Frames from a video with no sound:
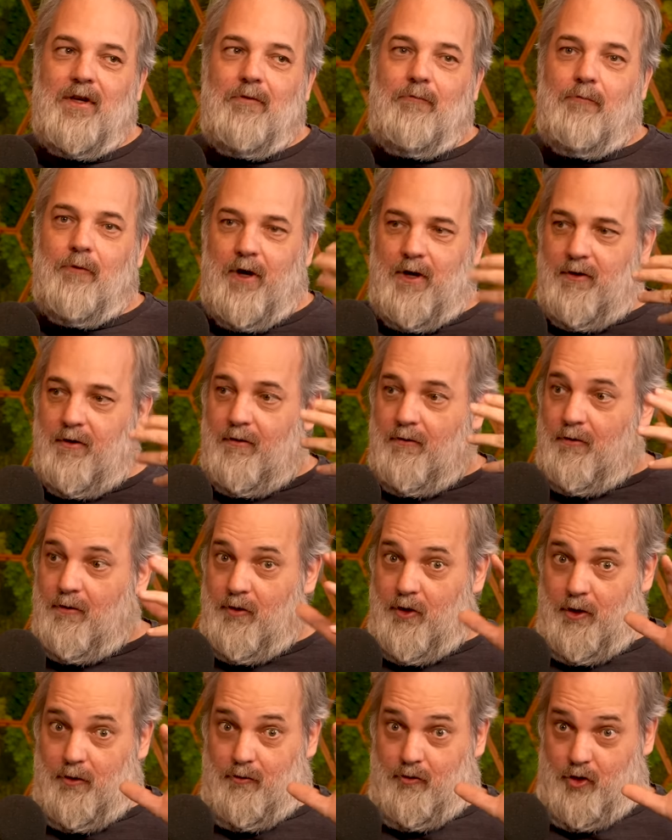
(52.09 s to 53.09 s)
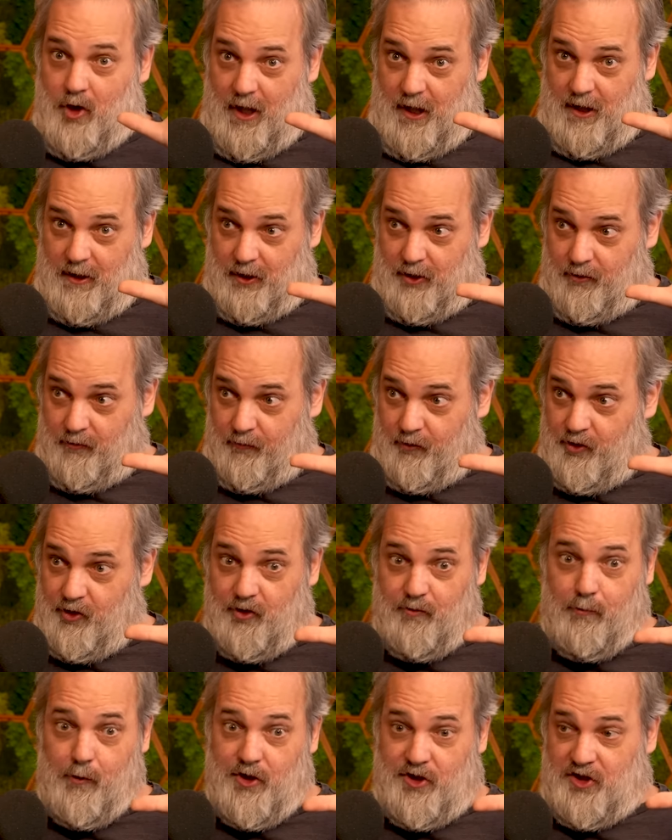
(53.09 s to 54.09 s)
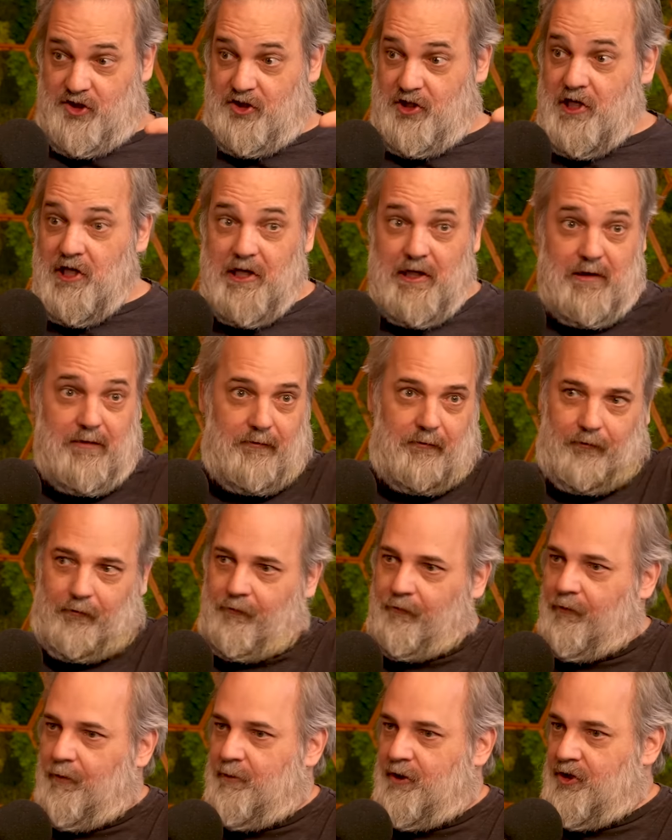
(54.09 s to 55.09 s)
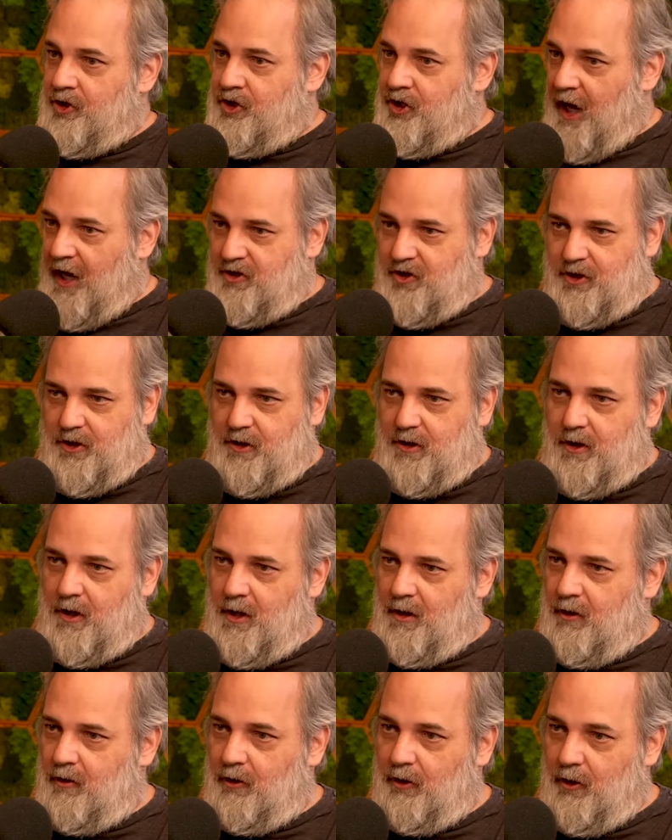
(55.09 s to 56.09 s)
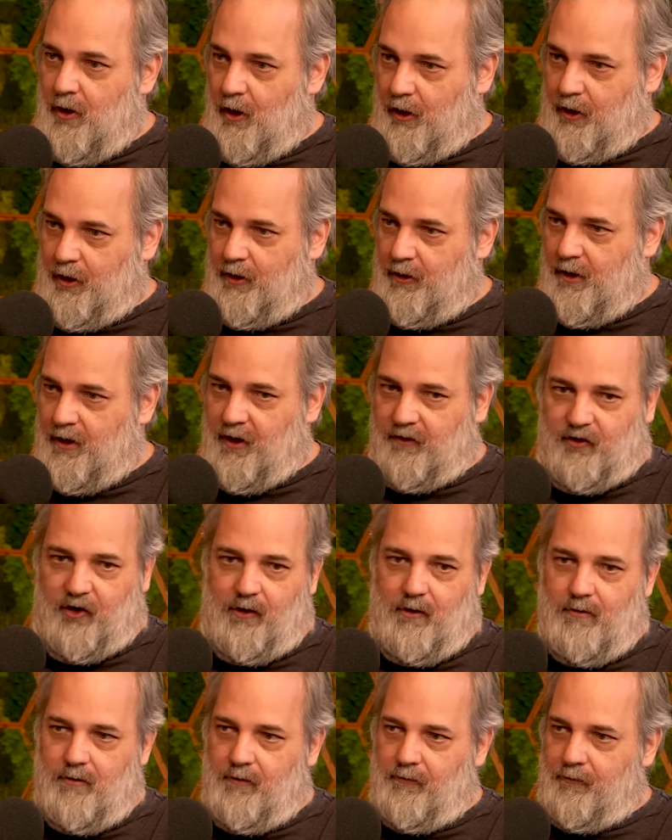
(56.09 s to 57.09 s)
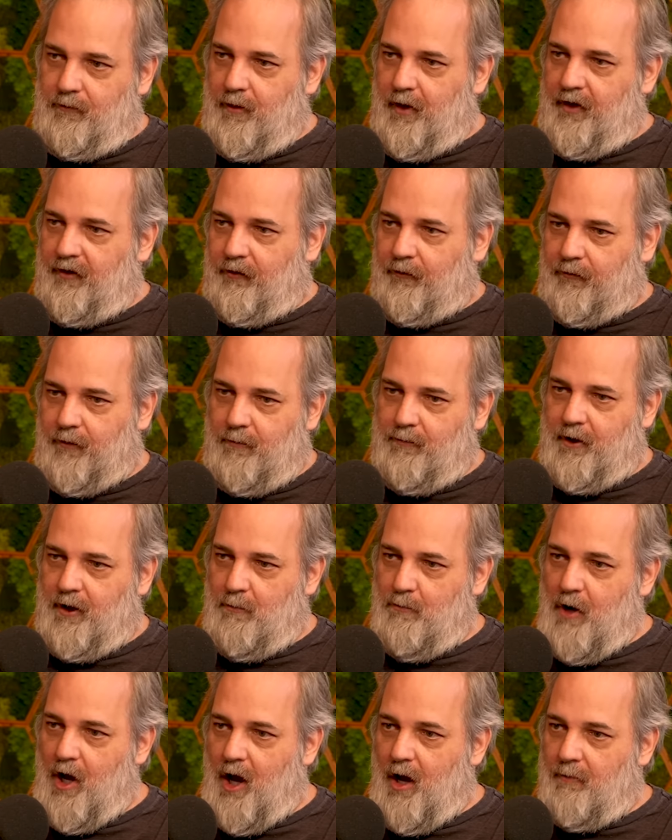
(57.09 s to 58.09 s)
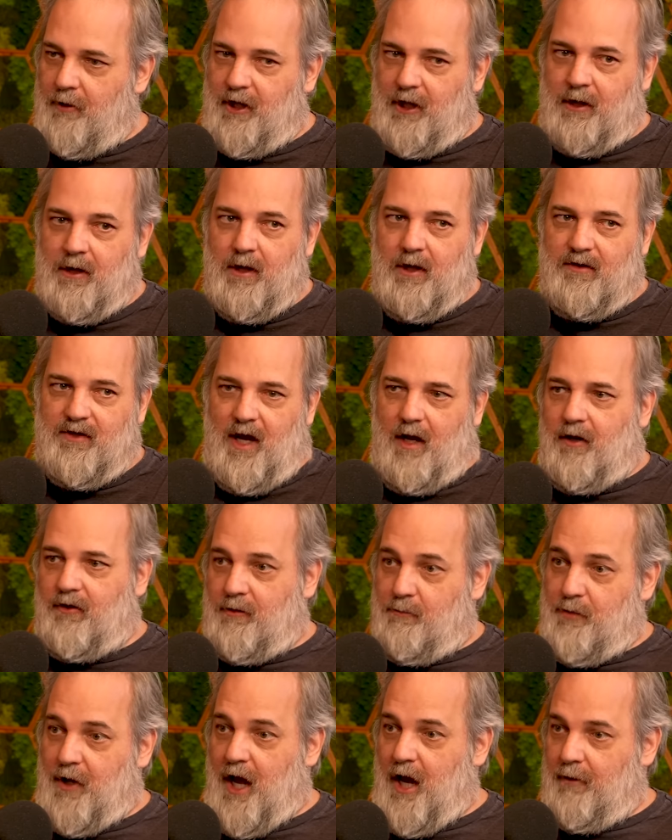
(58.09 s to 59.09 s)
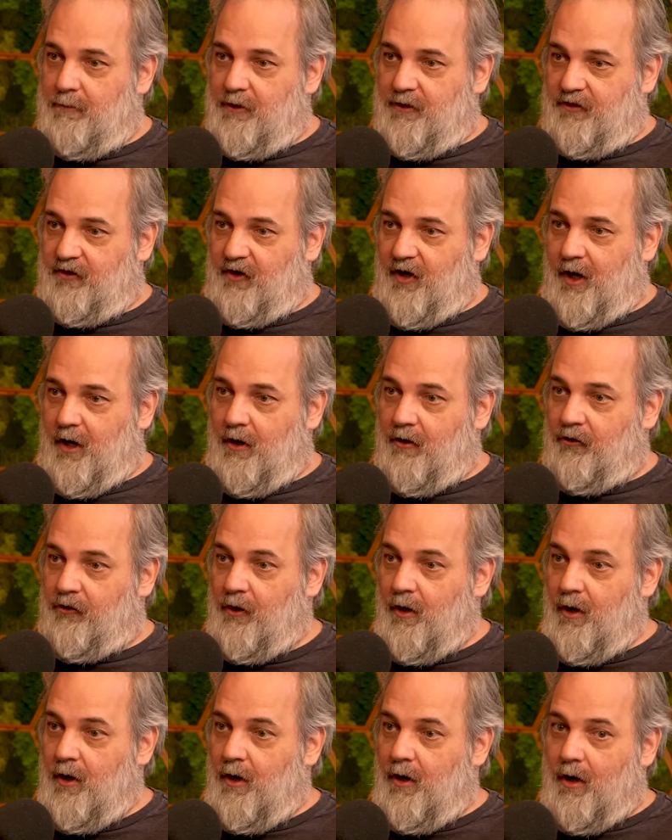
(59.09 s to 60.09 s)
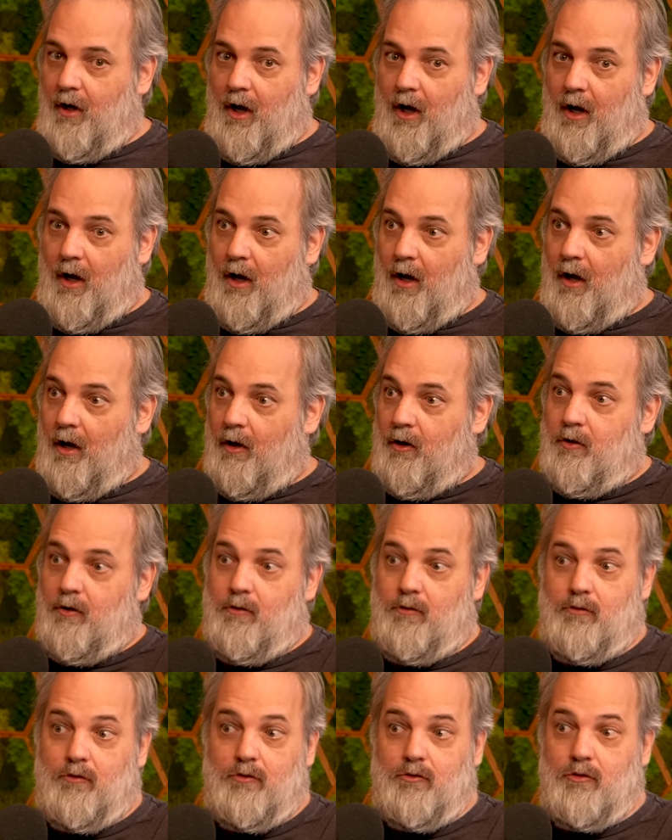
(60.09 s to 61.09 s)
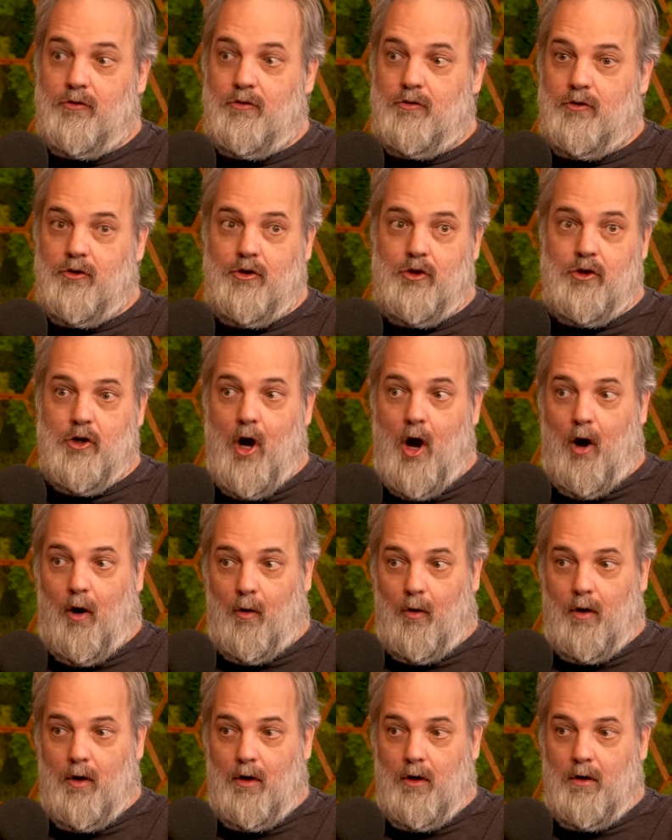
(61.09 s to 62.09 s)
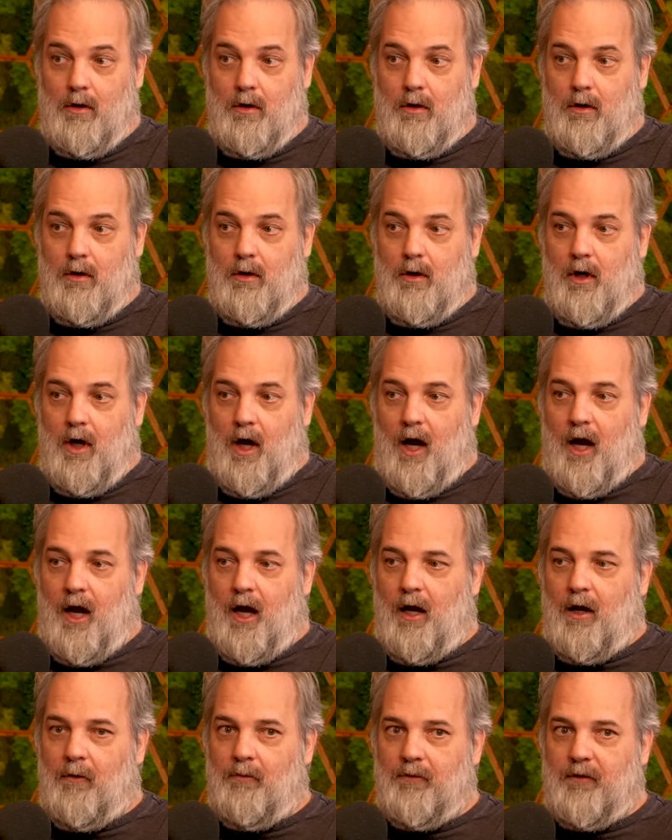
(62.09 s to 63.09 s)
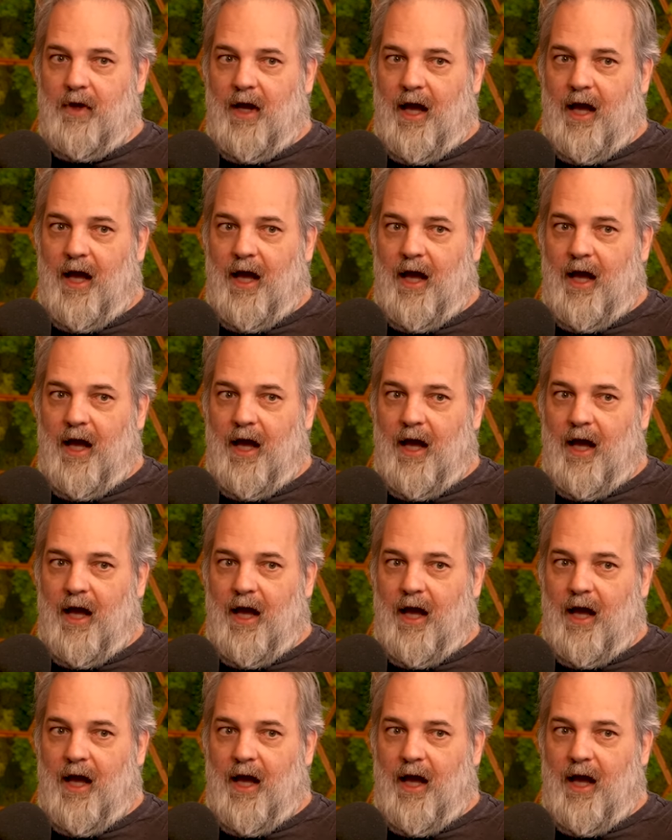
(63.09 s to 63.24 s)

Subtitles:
when they can receive from a gesture and a look and a tone of voice from their mommy down at the bottom of the stairs, no. And